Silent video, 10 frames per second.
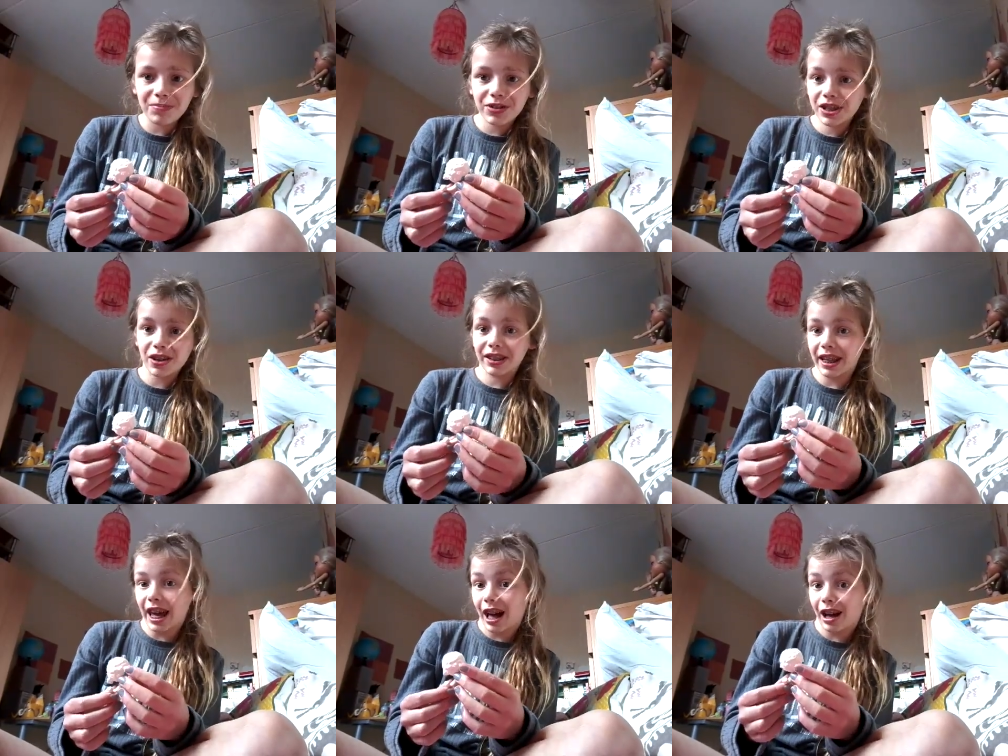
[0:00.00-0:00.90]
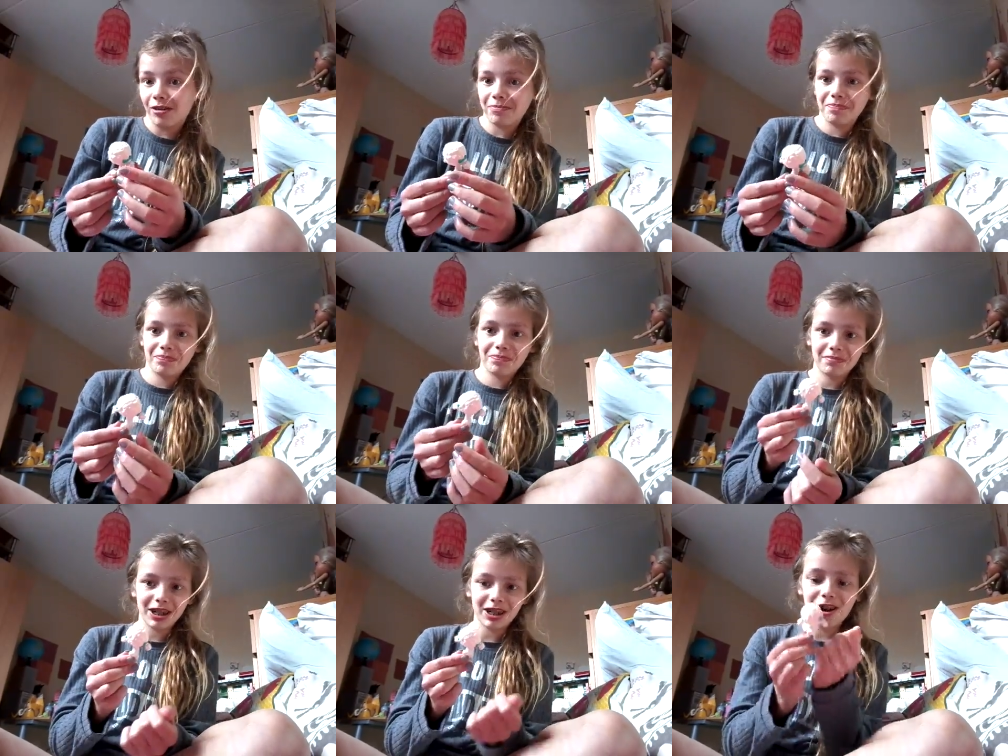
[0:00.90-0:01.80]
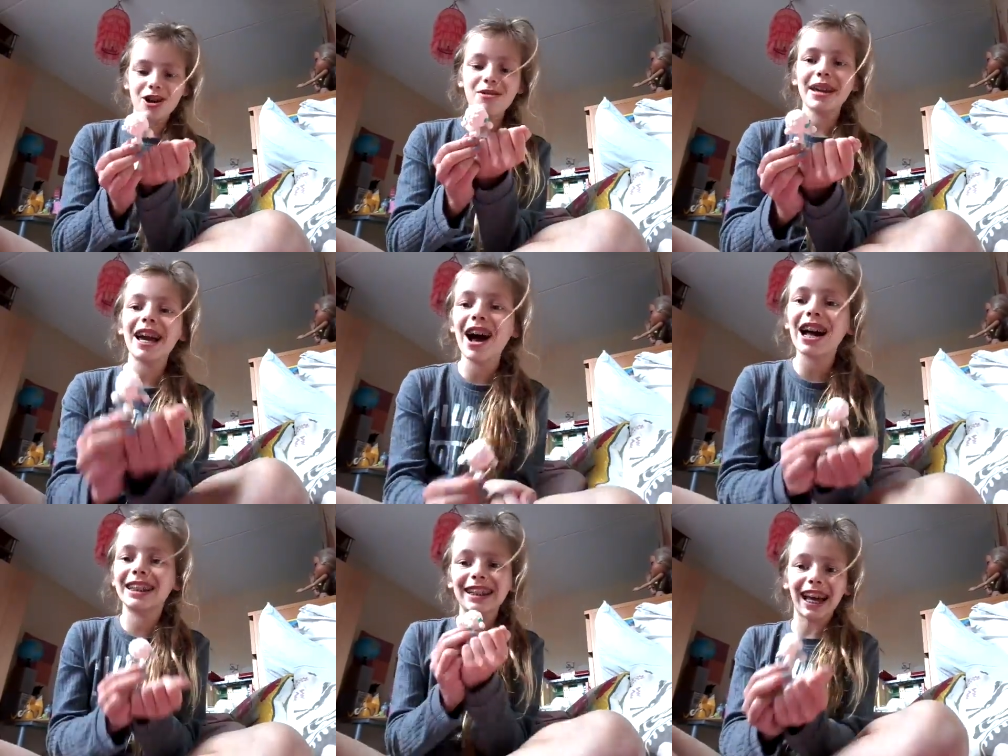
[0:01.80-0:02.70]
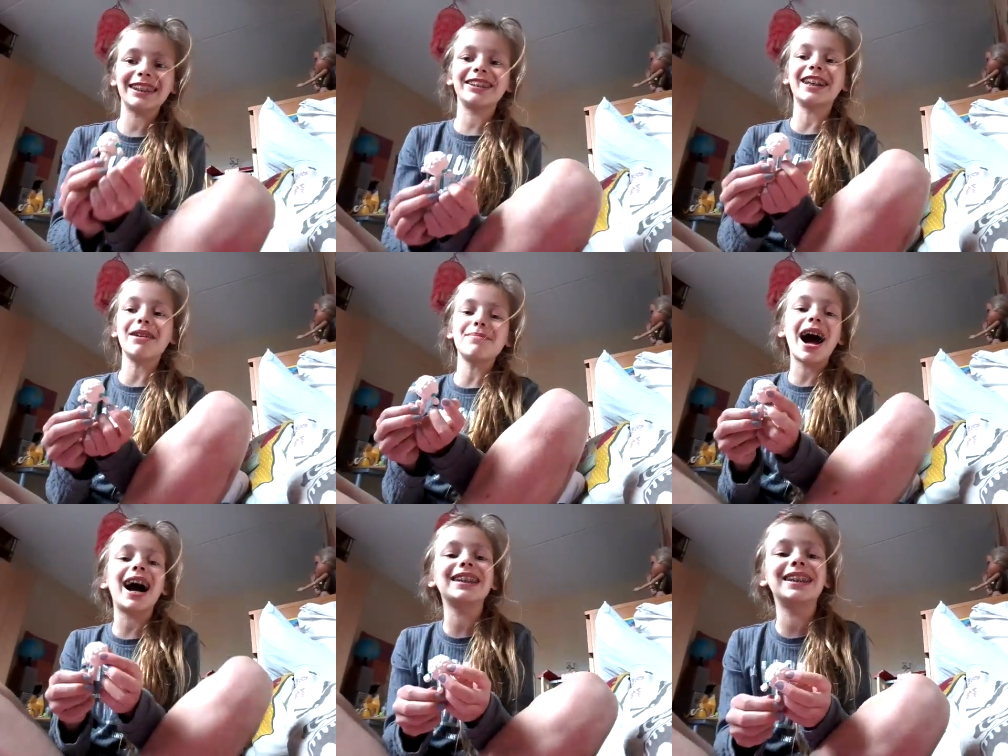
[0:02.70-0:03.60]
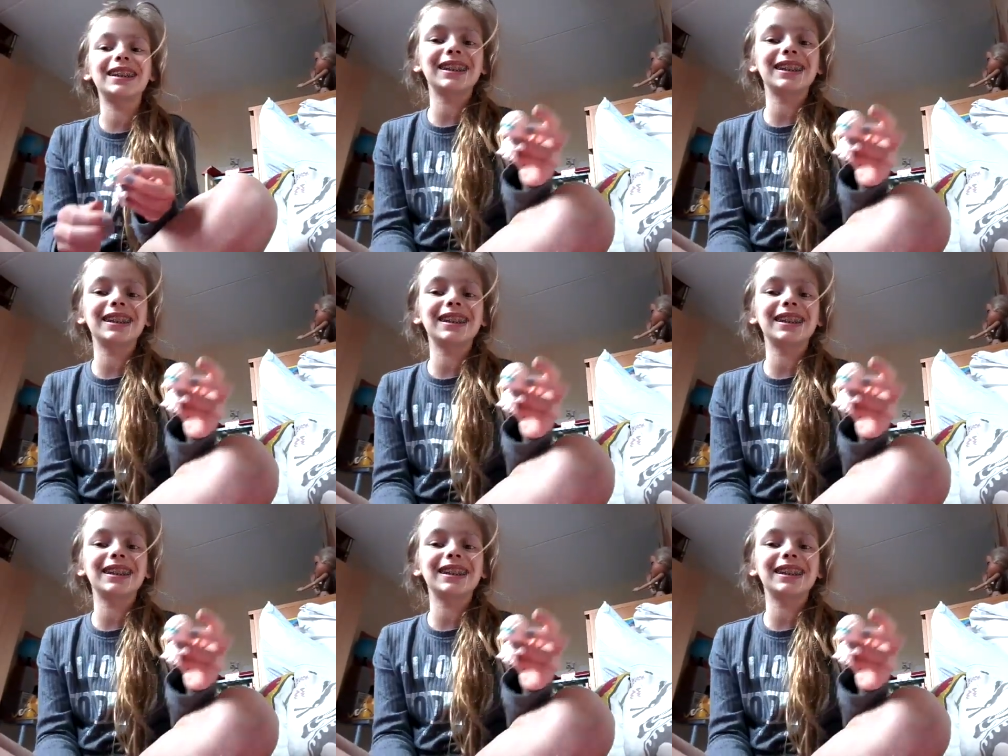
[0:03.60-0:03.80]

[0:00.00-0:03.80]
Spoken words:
So yeah. But oh my gosh, thank you so much.